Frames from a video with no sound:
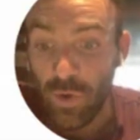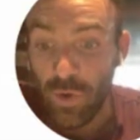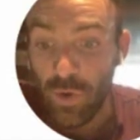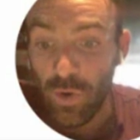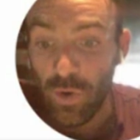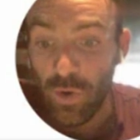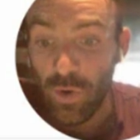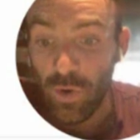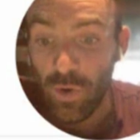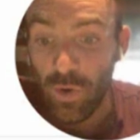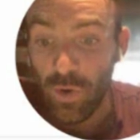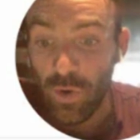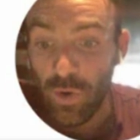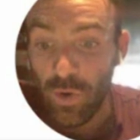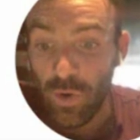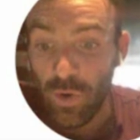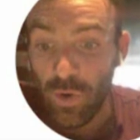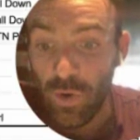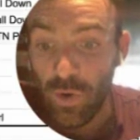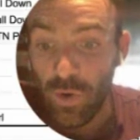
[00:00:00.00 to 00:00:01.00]
works
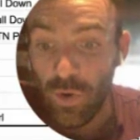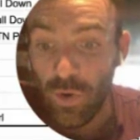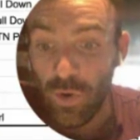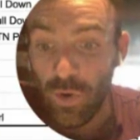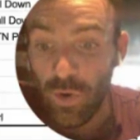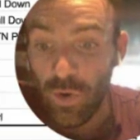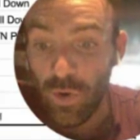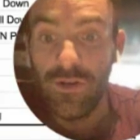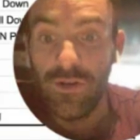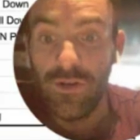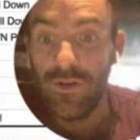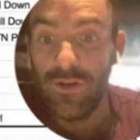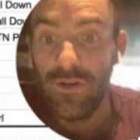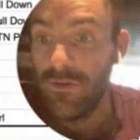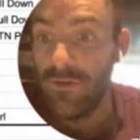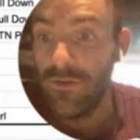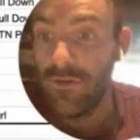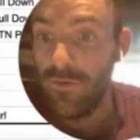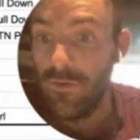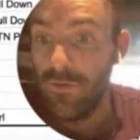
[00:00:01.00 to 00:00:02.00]
through
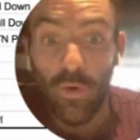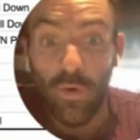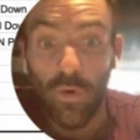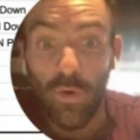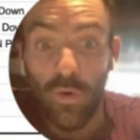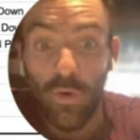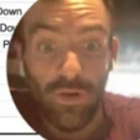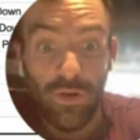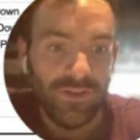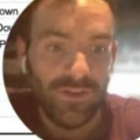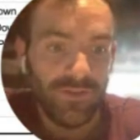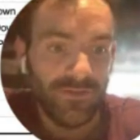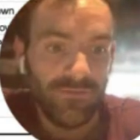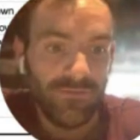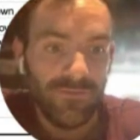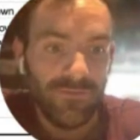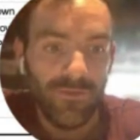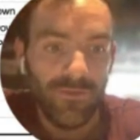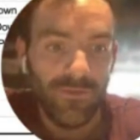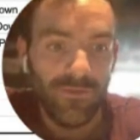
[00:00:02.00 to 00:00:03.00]
all of these
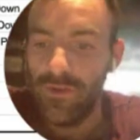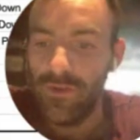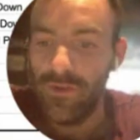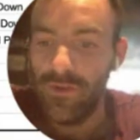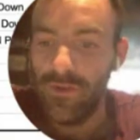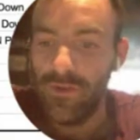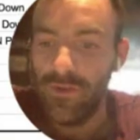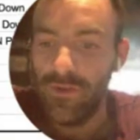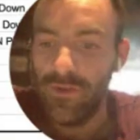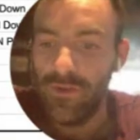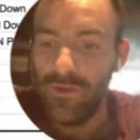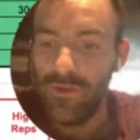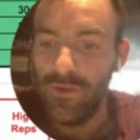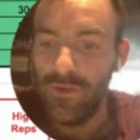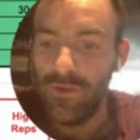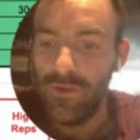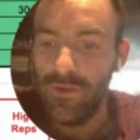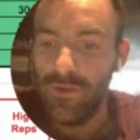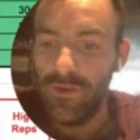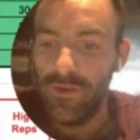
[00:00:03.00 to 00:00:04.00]

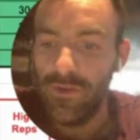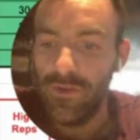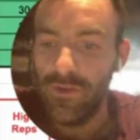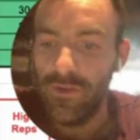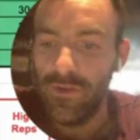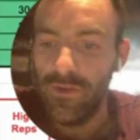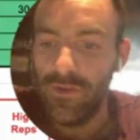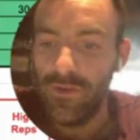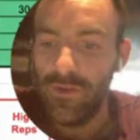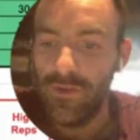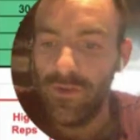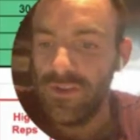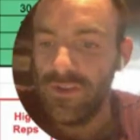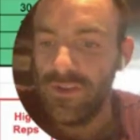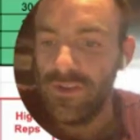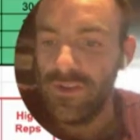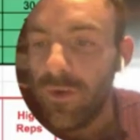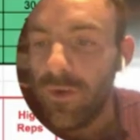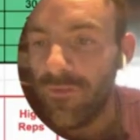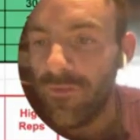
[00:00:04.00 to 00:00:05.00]
percentages.
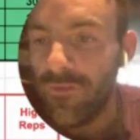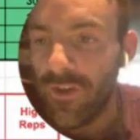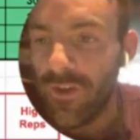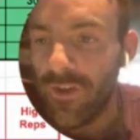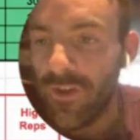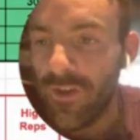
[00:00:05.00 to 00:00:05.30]
And then what I've done